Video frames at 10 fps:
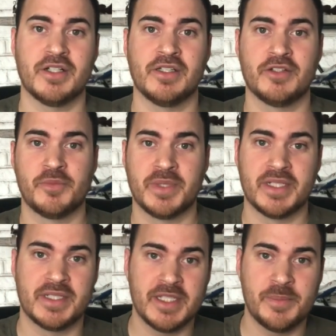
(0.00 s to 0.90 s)
a little
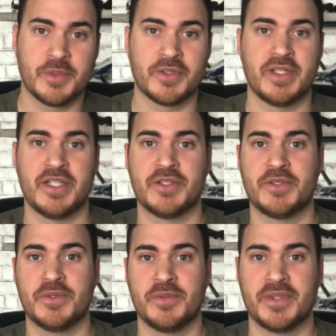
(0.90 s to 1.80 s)
bit deeper
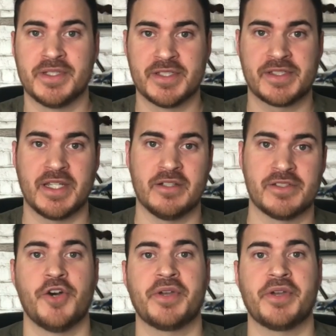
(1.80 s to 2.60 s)
into the discounts.